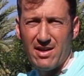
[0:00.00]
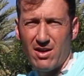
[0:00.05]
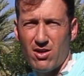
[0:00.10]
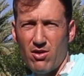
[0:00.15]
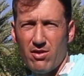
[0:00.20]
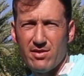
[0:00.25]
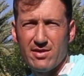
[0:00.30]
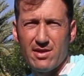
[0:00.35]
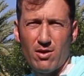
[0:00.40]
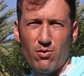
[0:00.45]

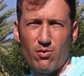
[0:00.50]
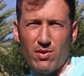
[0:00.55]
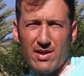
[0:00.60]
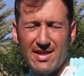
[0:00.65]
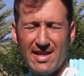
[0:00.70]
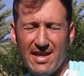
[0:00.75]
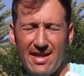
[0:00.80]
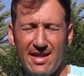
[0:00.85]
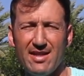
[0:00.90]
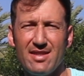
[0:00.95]
contact when
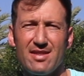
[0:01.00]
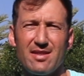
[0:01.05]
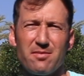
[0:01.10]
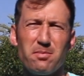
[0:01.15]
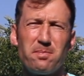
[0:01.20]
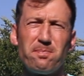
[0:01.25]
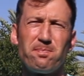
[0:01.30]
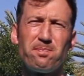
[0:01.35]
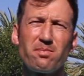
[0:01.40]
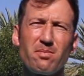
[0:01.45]
they
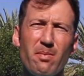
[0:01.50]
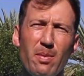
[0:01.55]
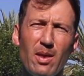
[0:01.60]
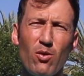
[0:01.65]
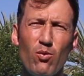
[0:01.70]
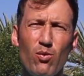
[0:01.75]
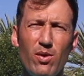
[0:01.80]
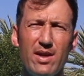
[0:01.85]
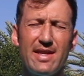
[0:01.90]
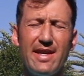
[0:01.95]

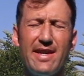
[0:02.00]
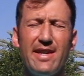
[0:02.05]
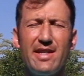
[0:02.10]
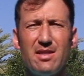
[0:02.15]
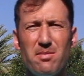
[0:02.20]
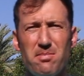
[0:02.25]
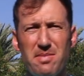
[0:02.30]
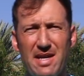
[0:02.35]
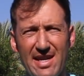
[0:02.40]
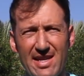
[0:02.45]
hit the
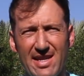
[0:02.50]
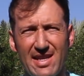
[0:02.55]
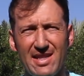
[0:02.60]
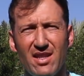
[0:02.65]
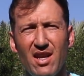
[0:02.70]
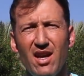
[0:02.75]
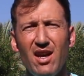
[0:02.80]
backhand.